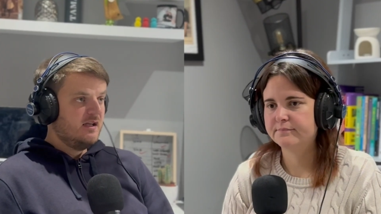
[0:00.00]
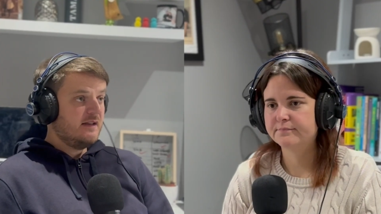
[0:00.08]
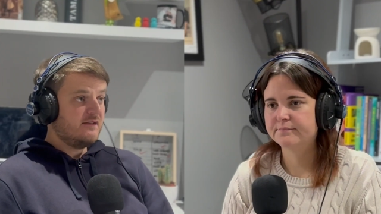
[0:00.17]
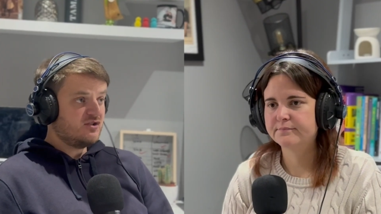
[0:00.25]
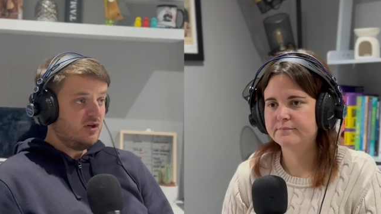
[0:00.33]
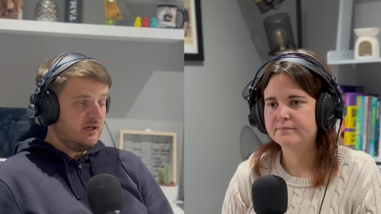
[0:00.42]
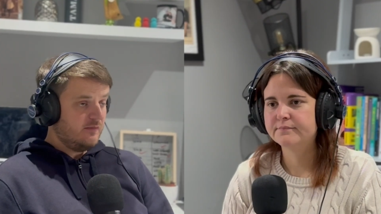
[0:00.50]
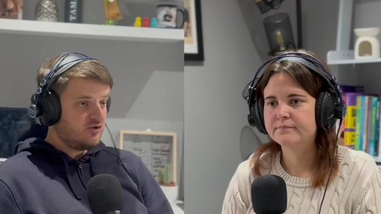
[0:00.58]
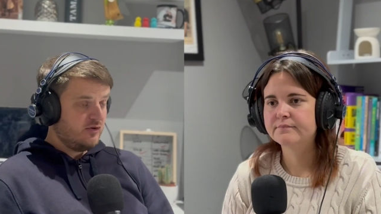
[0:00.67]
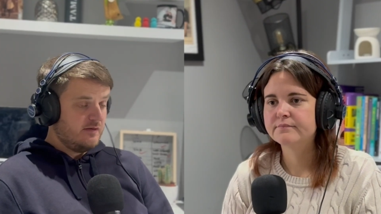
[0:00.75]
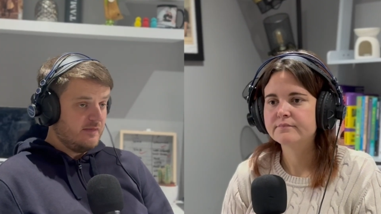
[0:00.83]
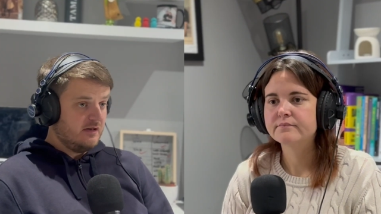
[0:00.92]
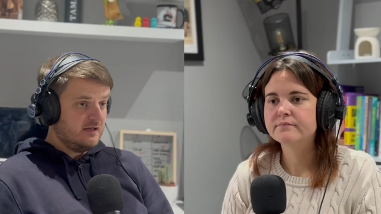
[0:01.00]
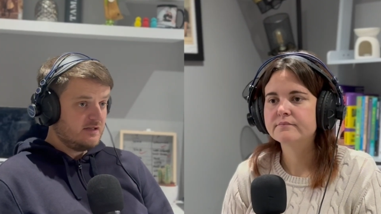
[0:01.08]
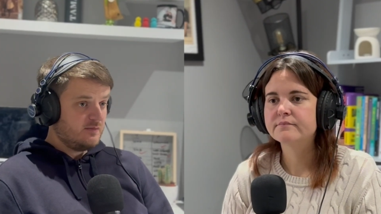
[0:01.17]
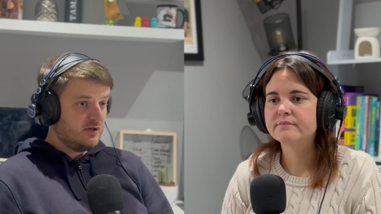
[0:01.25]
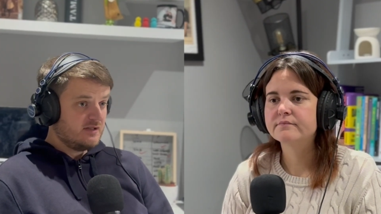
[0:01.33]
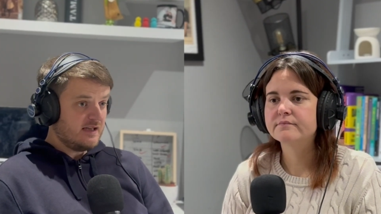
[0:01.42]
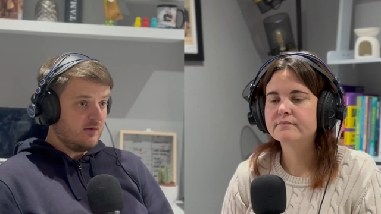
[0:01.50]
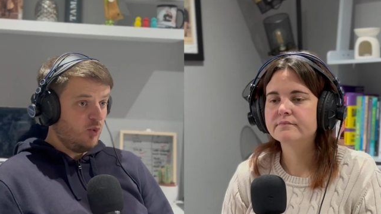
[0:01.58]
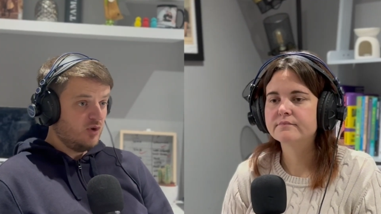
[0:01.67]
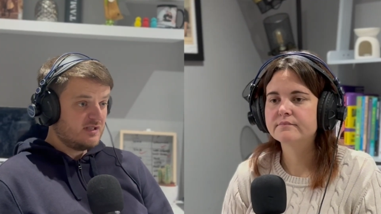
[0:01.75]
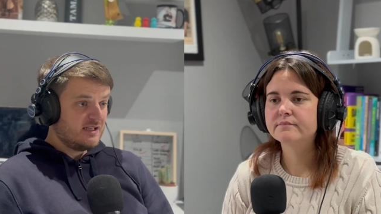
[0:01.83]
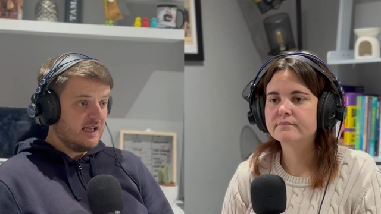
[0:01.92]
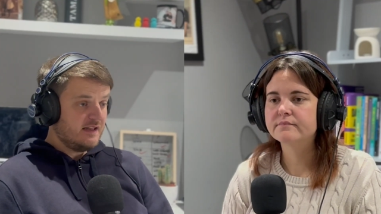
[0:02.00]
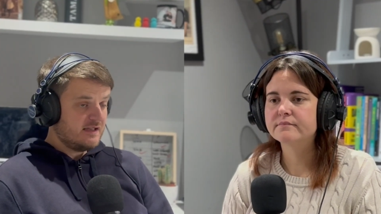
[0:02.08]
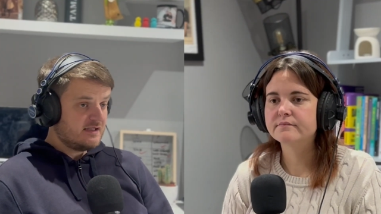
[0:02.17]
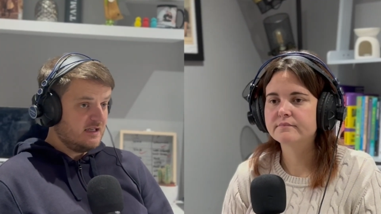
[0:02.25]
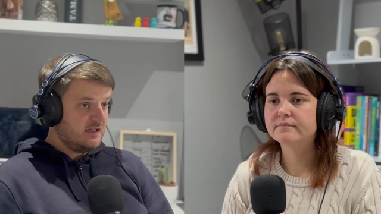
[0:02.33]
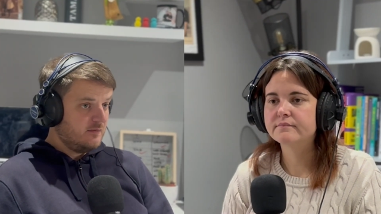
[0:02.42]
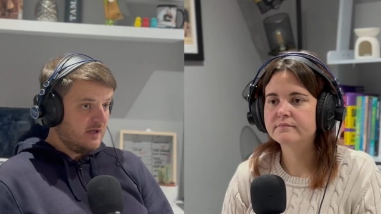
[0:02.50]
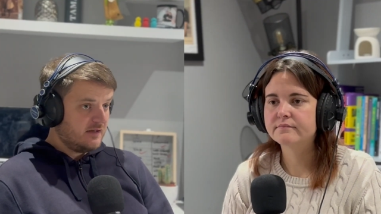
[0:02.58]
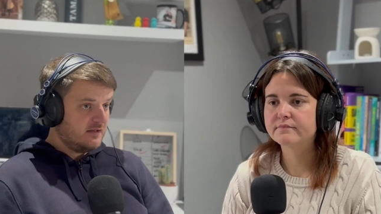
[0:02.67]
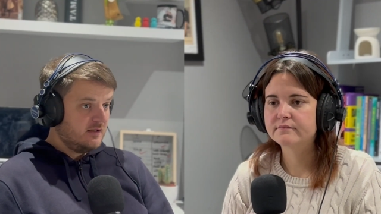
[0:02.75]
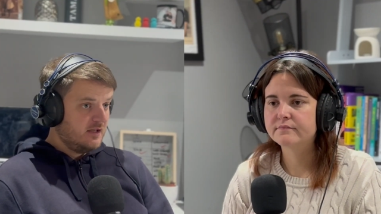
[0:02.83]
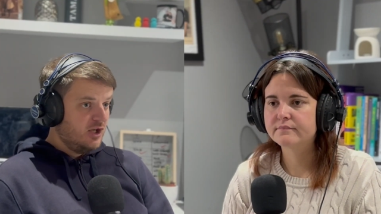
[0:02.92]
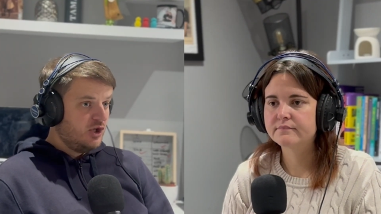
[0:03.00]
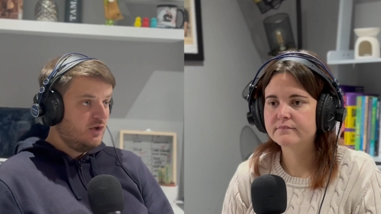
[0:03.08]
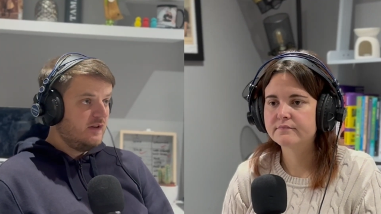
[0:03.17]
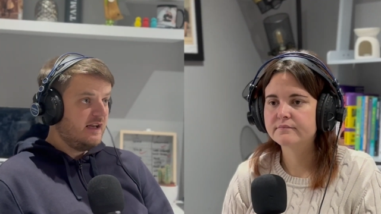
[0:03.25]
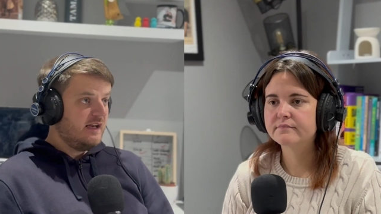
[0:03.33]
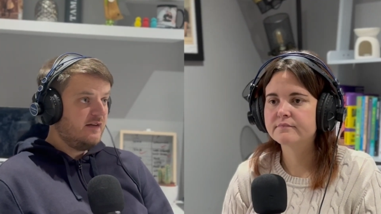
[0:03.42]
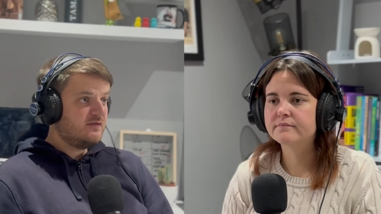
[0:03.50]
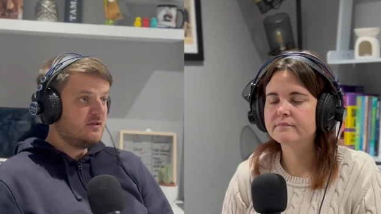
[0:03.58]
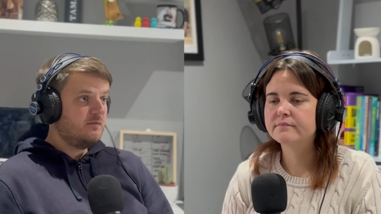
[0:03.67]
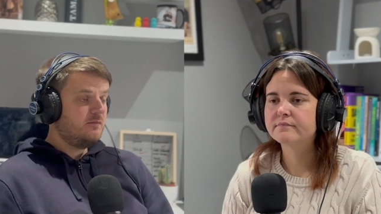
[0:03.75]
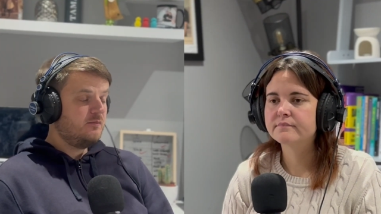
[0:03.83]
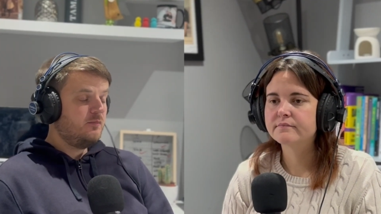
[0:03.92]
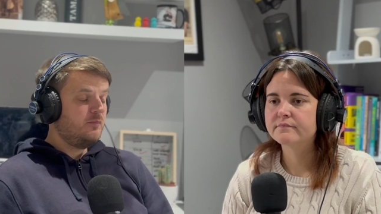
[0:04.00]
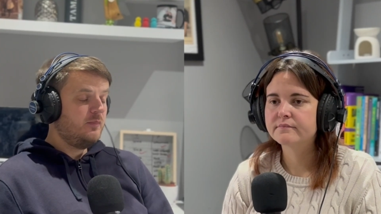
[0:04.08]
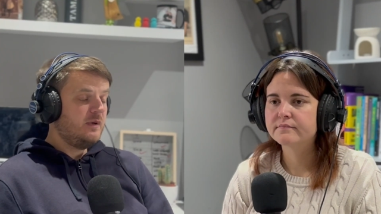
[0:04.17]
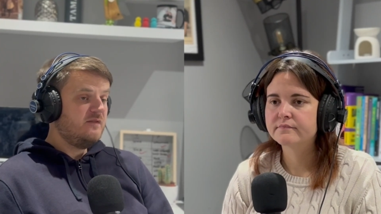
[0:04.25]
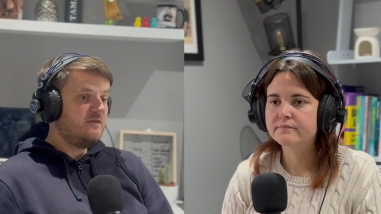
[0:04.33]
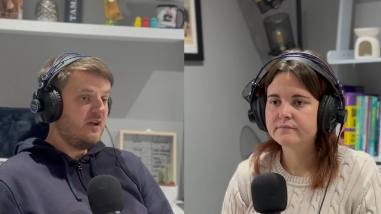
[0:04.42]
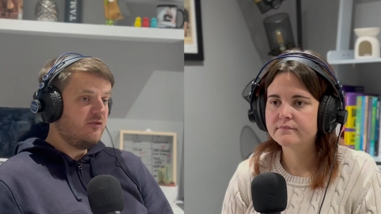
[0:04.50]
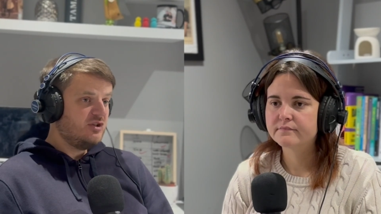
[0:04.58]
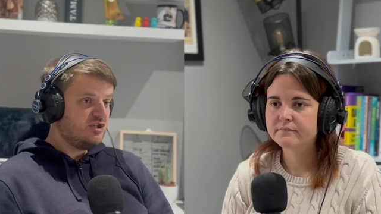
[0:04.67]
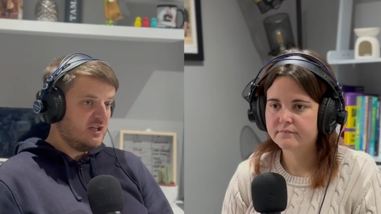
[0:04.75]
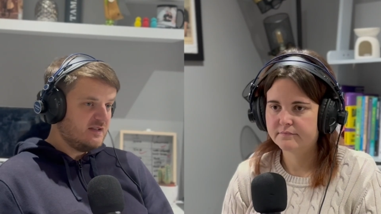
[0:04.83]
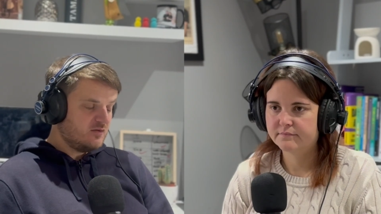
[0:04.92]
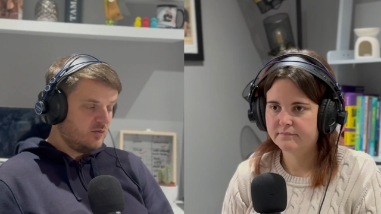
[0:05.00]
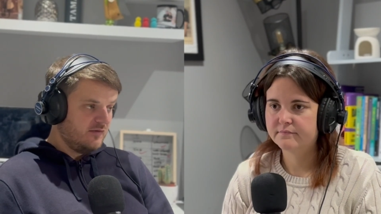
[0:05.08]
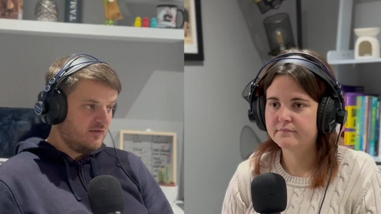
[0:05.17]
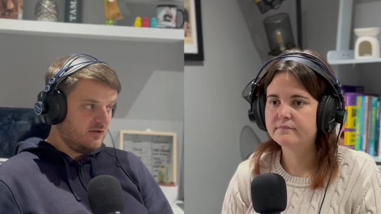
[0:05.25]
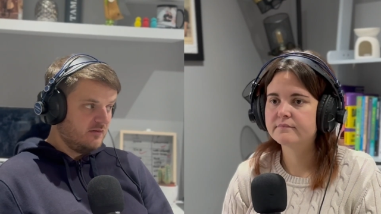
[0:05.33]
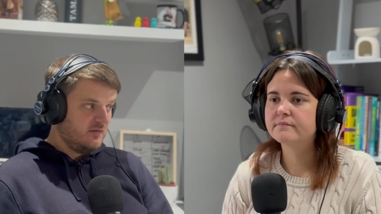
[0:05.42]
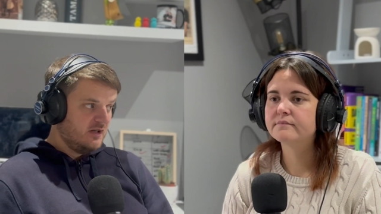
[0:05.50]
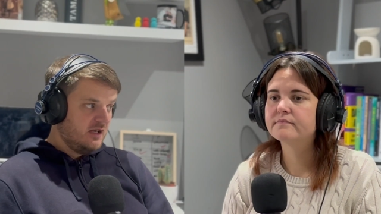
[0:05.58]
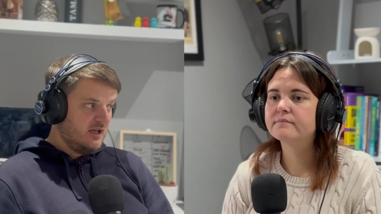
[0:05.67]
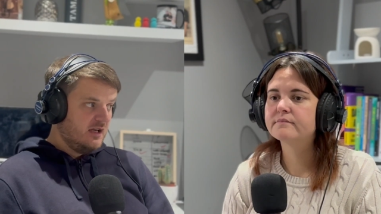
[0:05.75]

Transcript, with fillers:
Speaker 1: They've signed up to your email list because they want to get this lead magnet. You then have to be very gentle with them